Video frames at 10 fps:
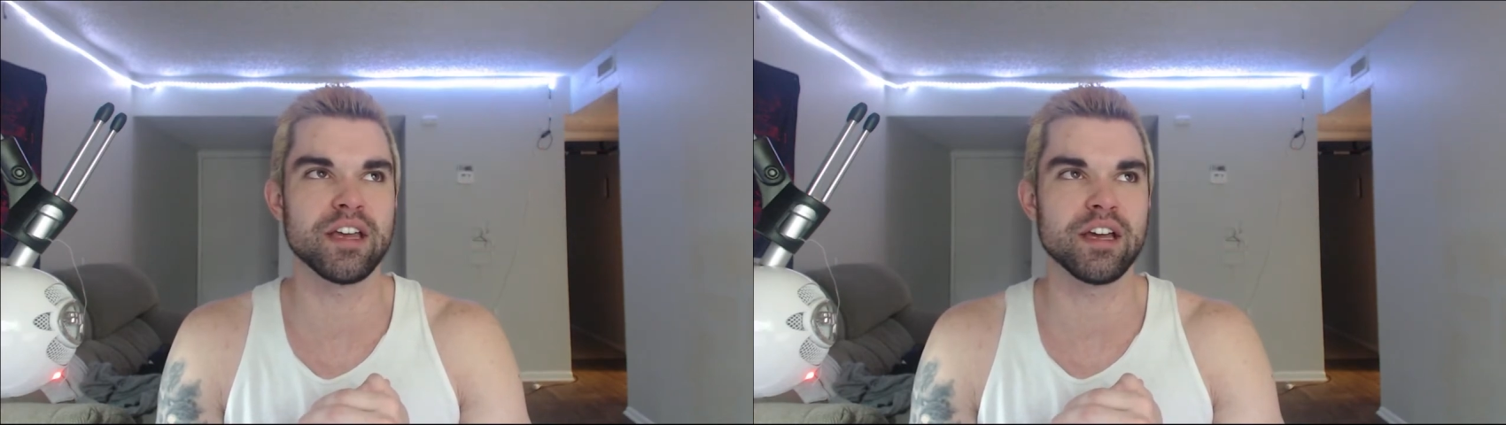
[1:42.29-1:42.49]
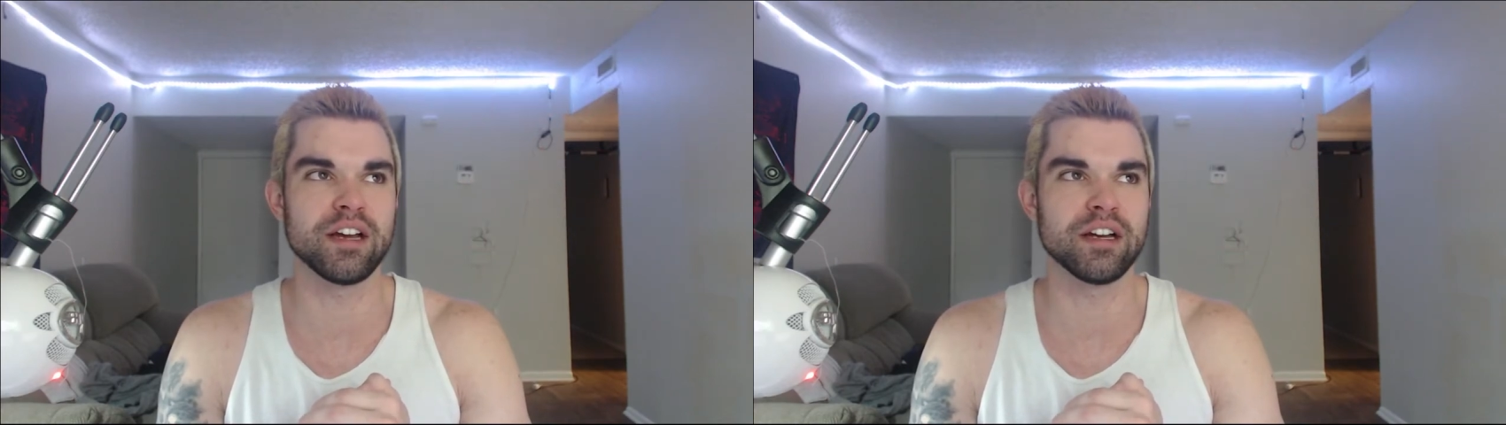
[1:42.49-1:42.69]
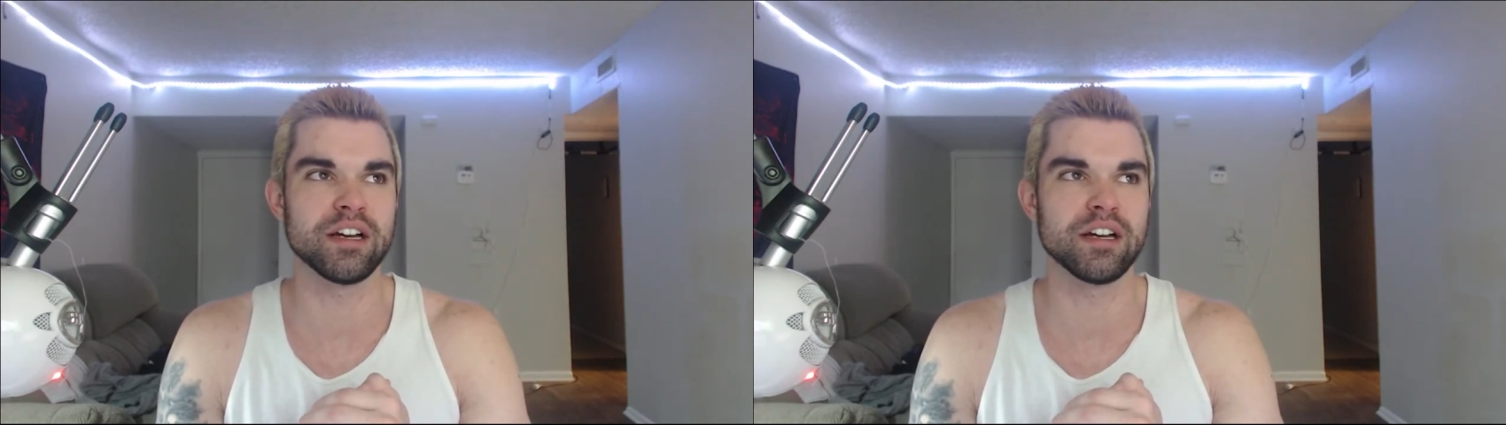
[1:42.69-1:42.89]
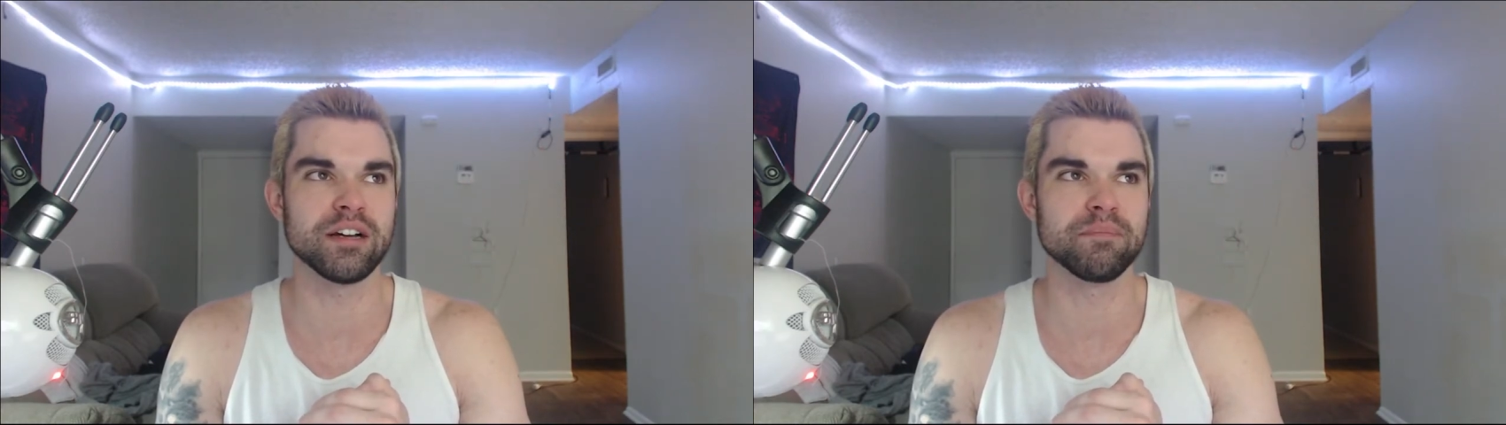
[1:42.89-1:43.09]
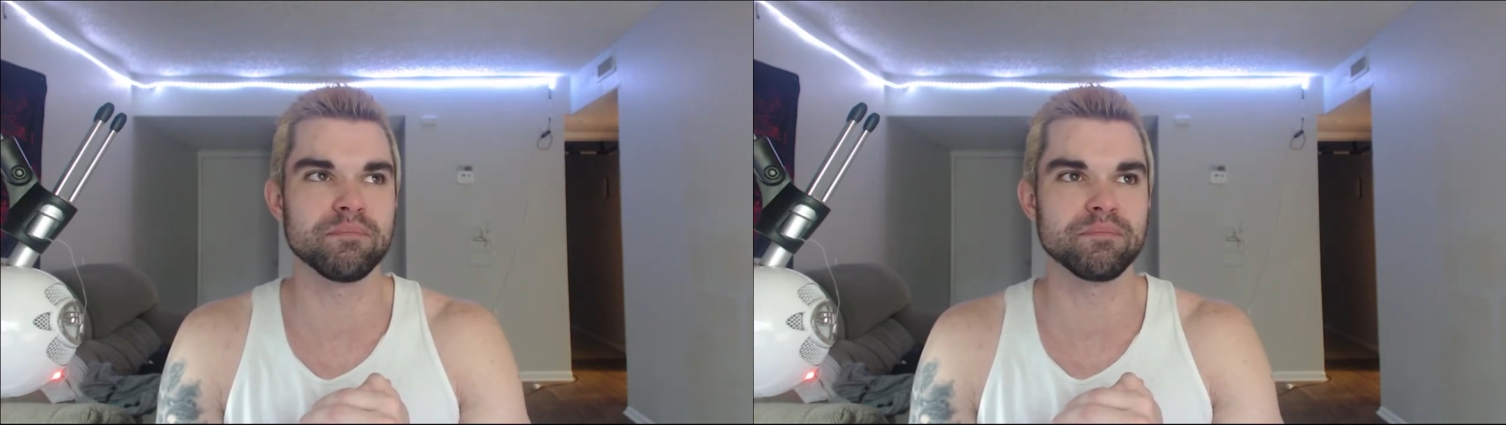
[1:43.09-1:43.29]

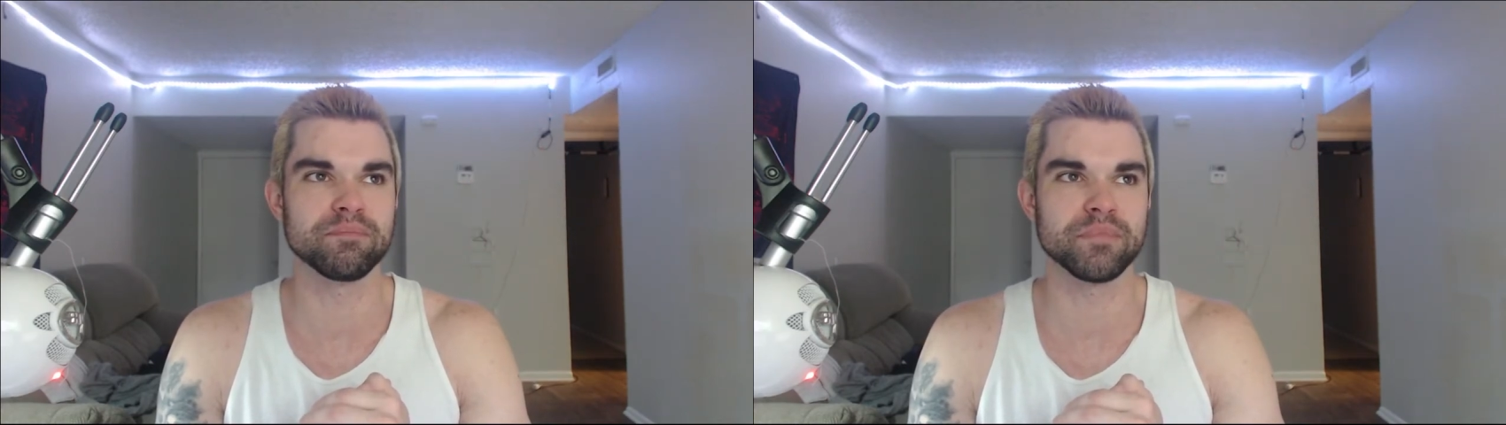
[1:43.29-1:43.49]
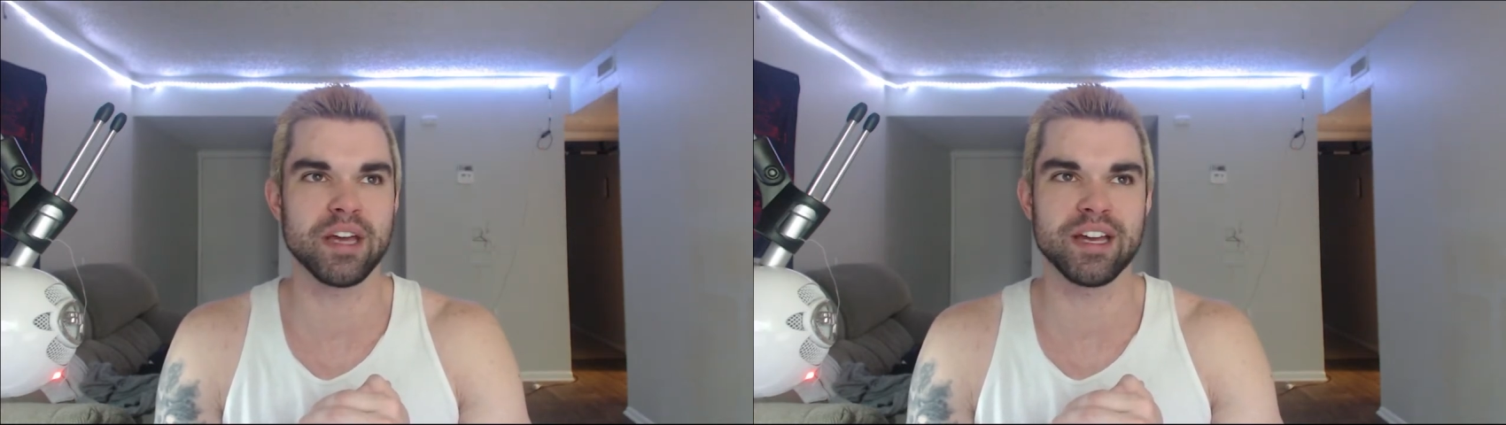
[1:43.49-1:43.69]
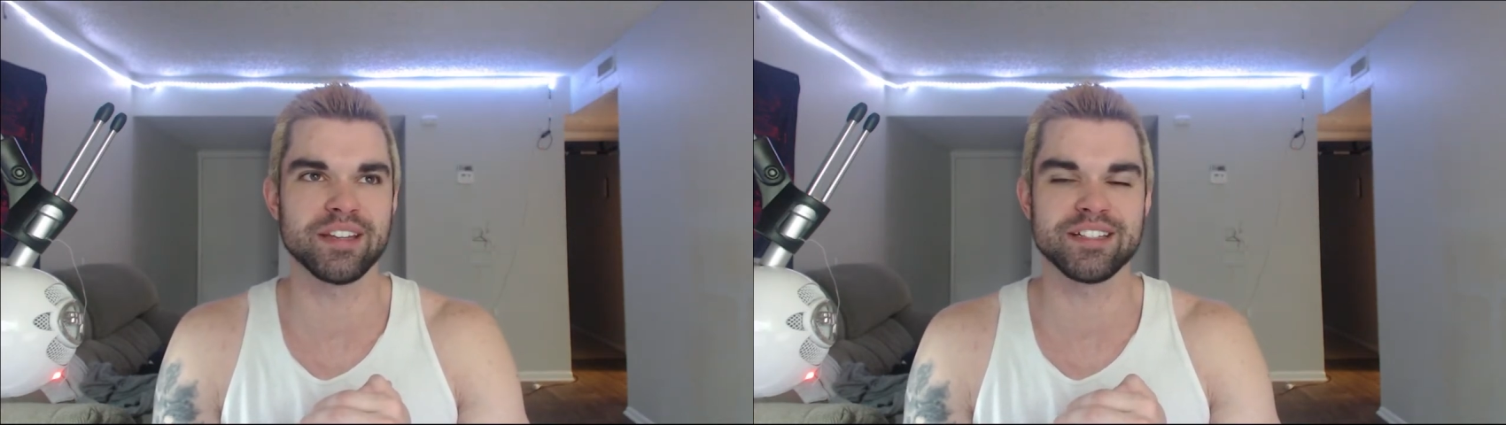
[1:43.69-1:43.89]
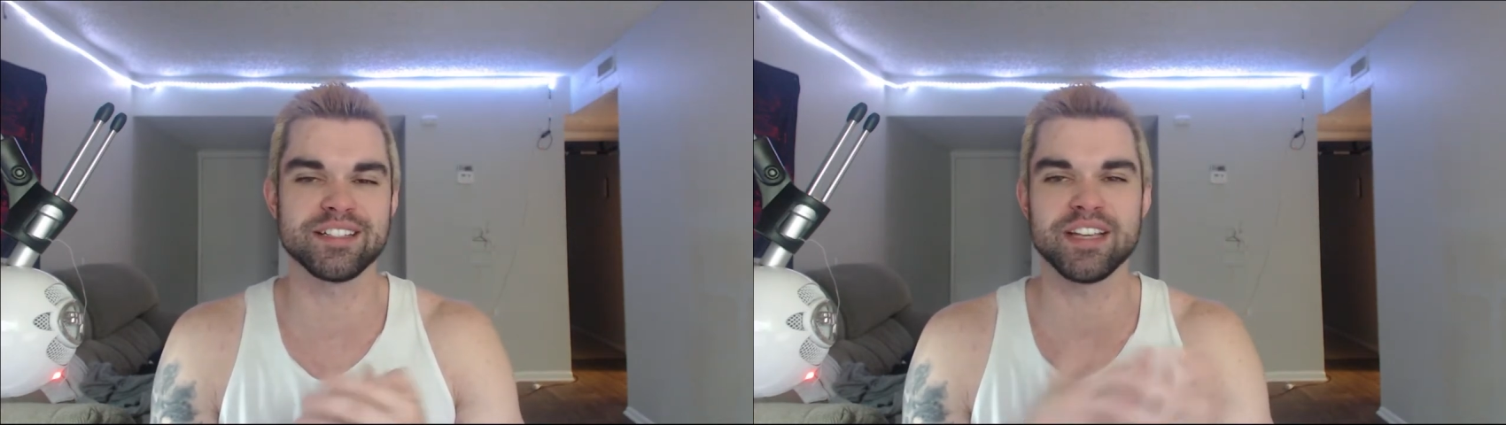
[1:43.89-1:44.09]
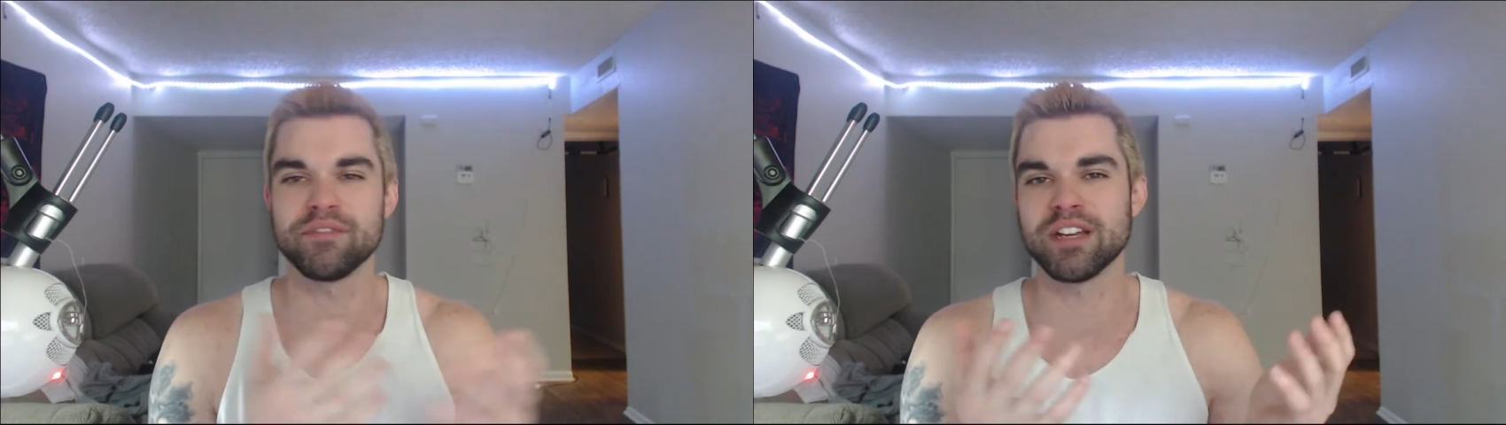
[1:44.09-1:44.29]
like
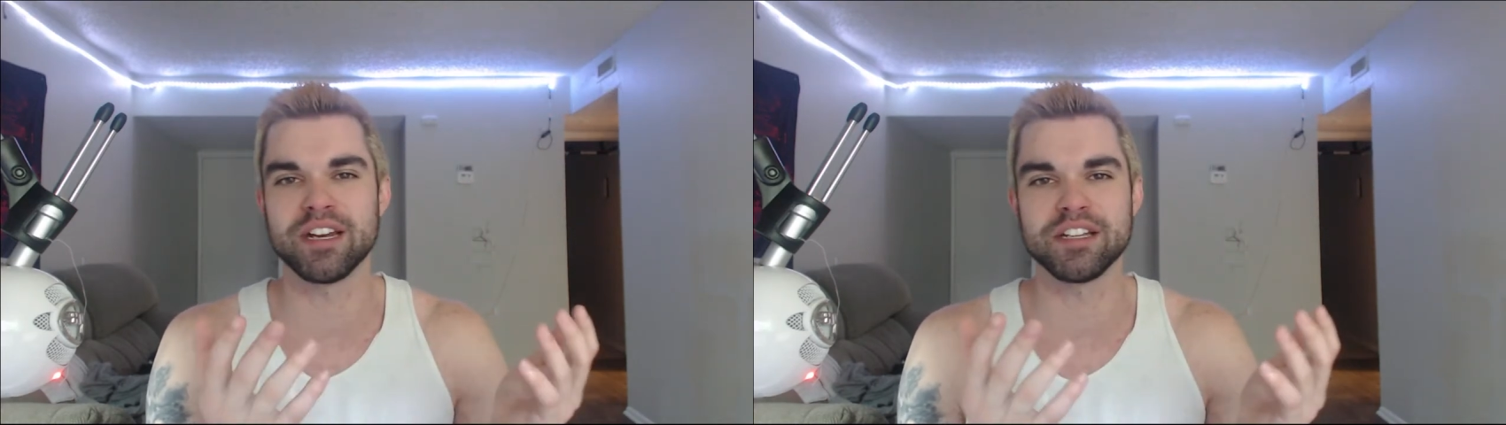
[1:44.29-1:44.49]
7-9